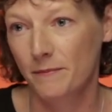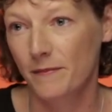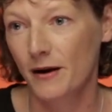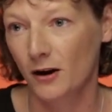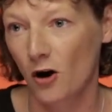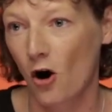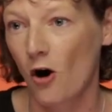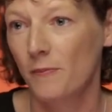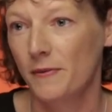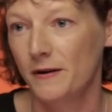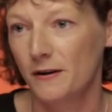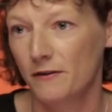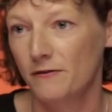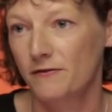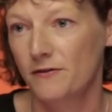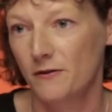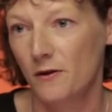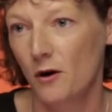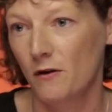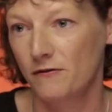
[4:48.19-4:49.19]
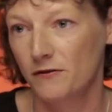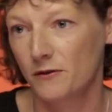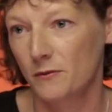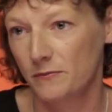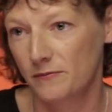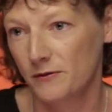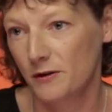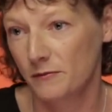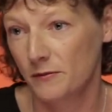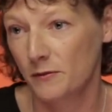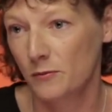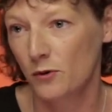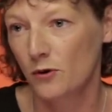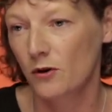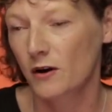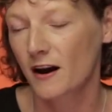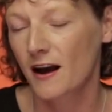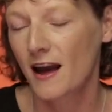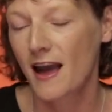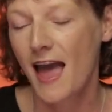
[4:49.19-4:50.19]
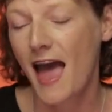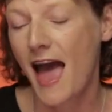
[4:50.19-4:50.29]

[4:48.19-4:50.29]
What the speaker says: a copy of the book,